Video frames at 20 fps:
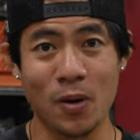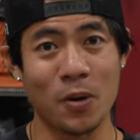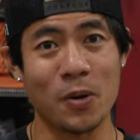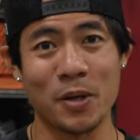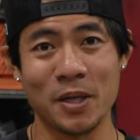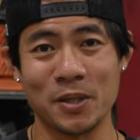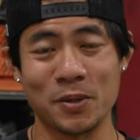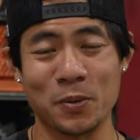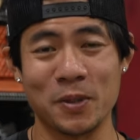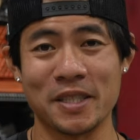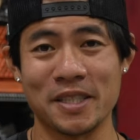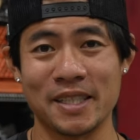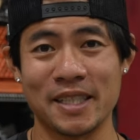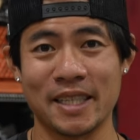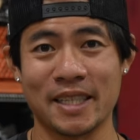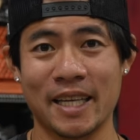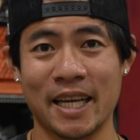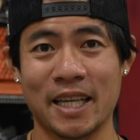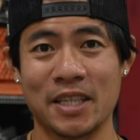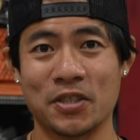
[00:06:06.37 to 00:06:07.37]
always wanted
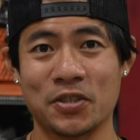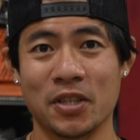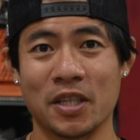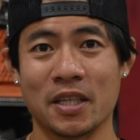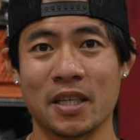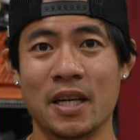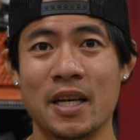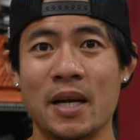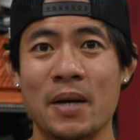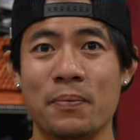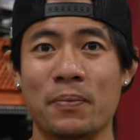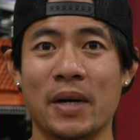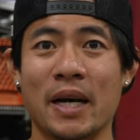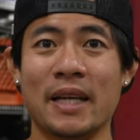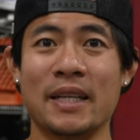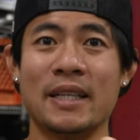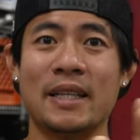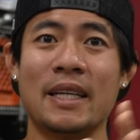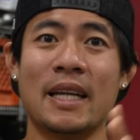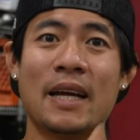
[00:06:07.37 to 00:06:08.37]
a Kei truck, but
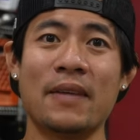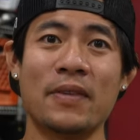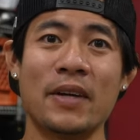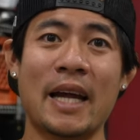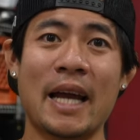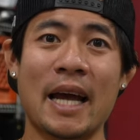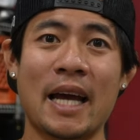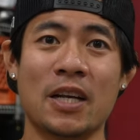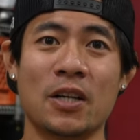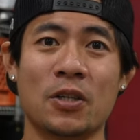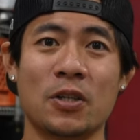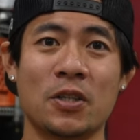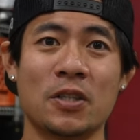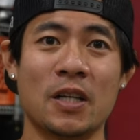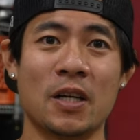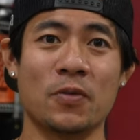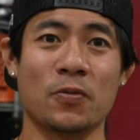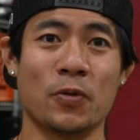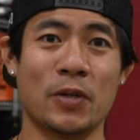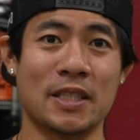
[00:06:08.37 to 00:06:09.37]
I never had a good
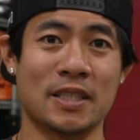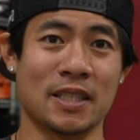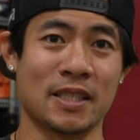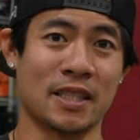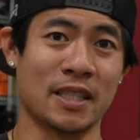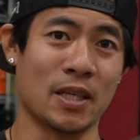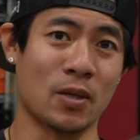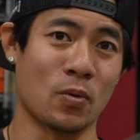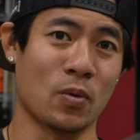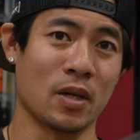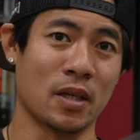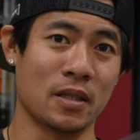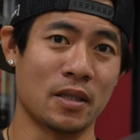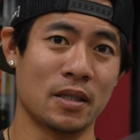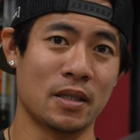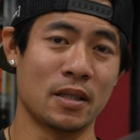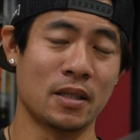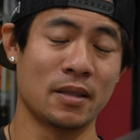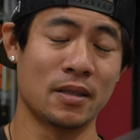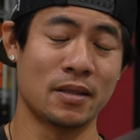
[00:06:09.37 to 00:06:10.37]
enough reason to get one
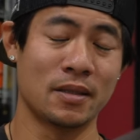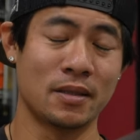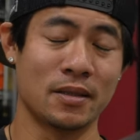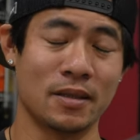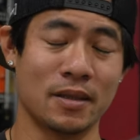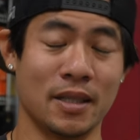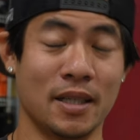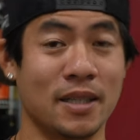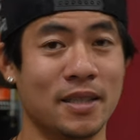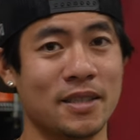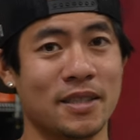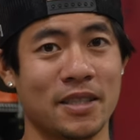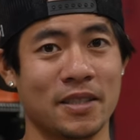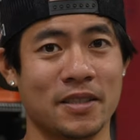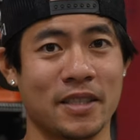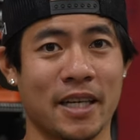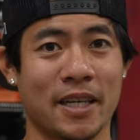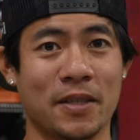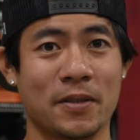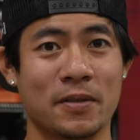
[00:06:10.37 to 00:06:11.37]

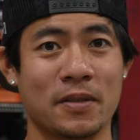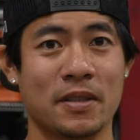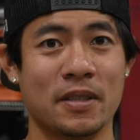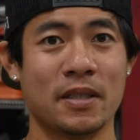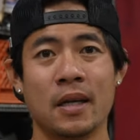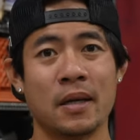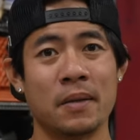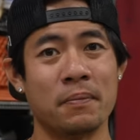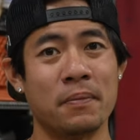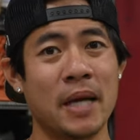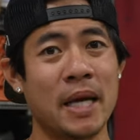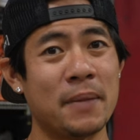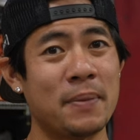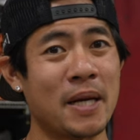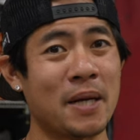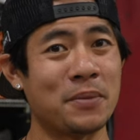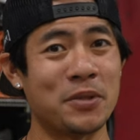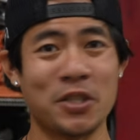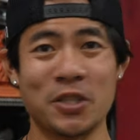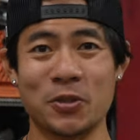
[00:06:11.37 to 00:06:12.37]
until now. Maybe
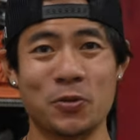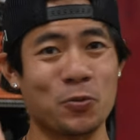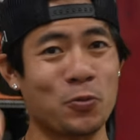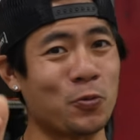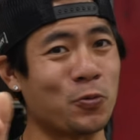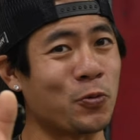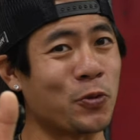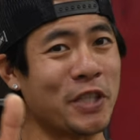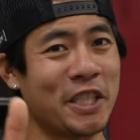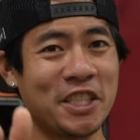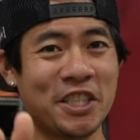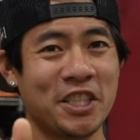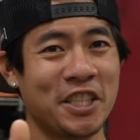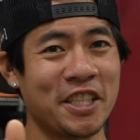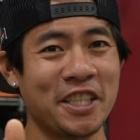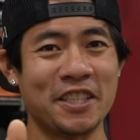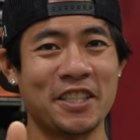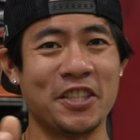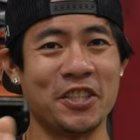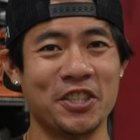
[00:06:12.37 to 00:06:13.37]
I'm just
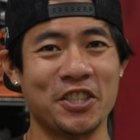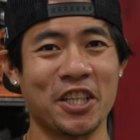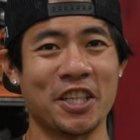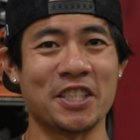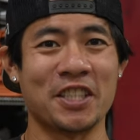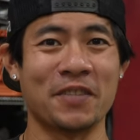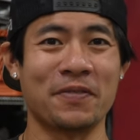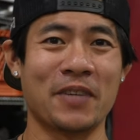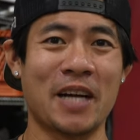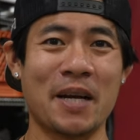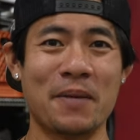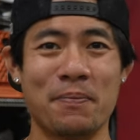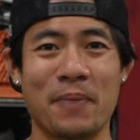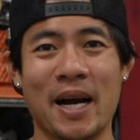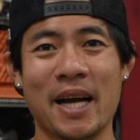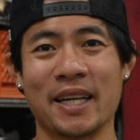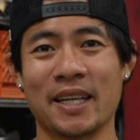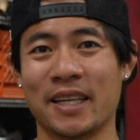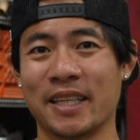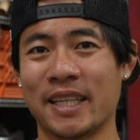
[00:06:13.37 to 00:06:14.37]
reaching to justify
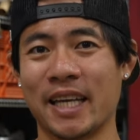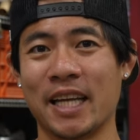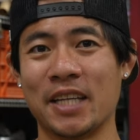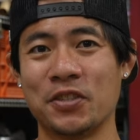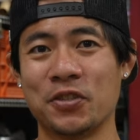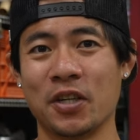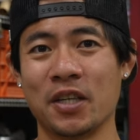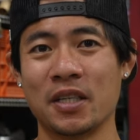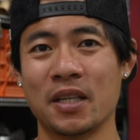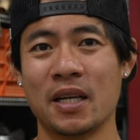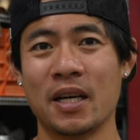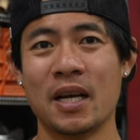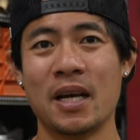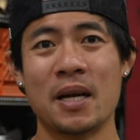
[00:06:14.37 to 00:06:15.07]
buying a Kei-Truck,